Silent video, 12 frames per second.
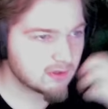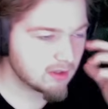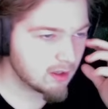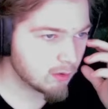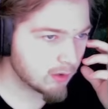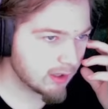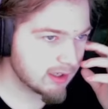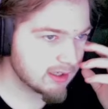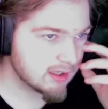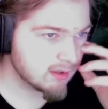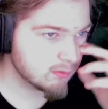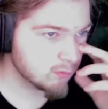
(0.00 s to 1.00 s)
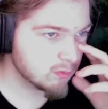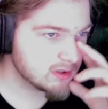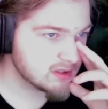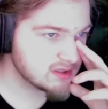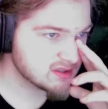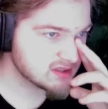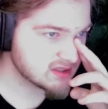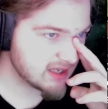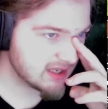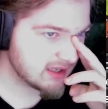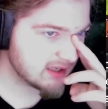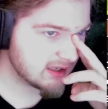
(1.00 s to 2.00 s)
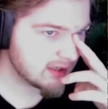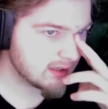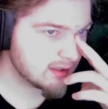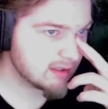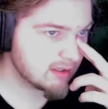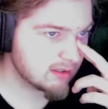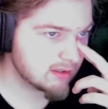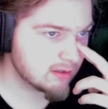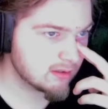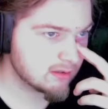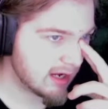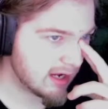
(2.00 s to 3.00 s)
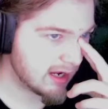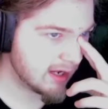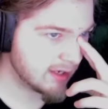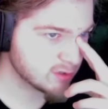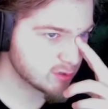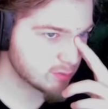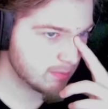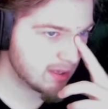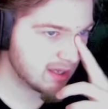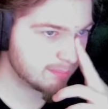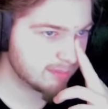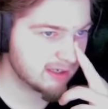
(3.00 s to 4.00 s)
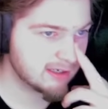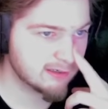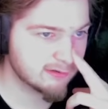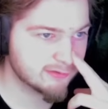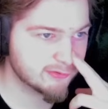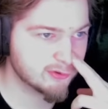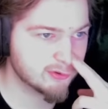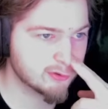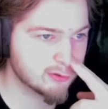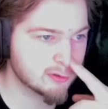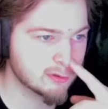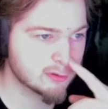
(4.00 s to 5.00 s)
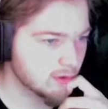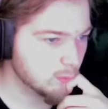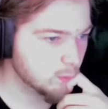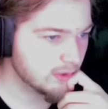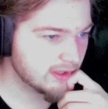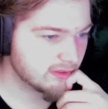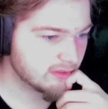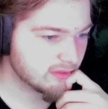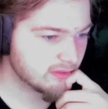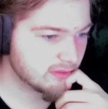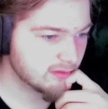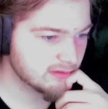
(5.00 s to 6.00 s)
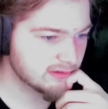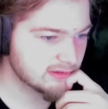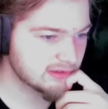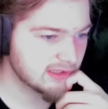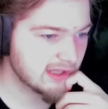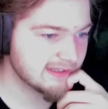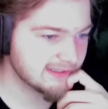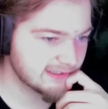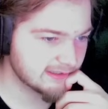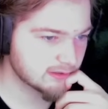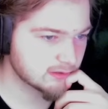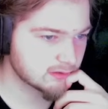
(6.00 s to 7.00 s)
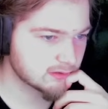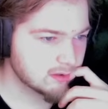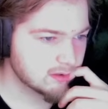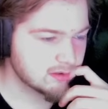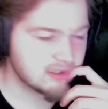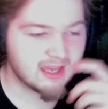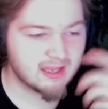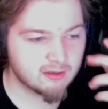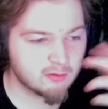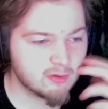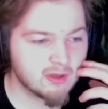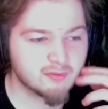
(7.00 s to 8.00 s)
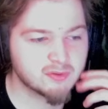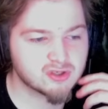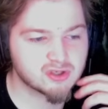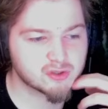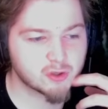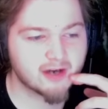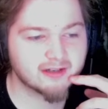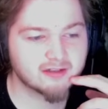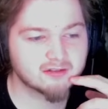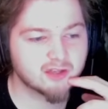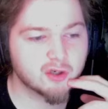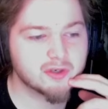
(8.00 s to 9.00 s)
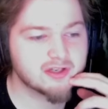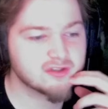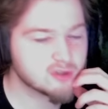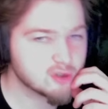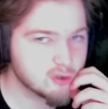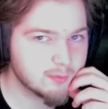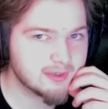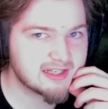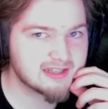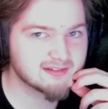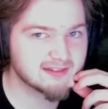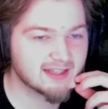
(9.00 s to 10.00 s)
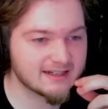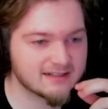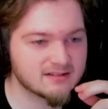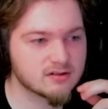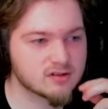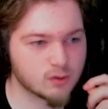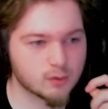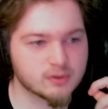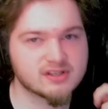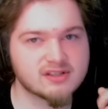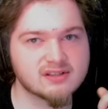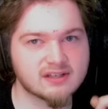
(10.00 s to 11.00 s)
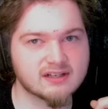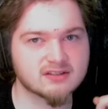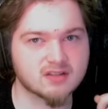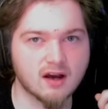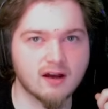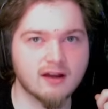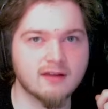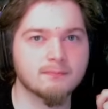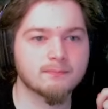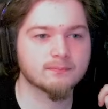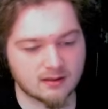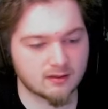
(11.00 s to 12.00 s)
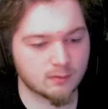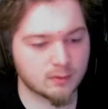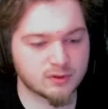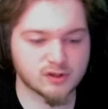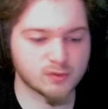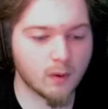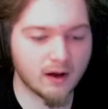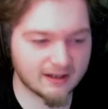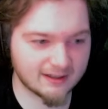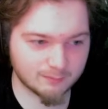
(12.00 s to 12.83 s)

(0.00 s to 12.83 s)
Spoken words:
Okay, it was a hash map error with lighting. Yeah, it was just trying to load in too many light sources at a time, which is why I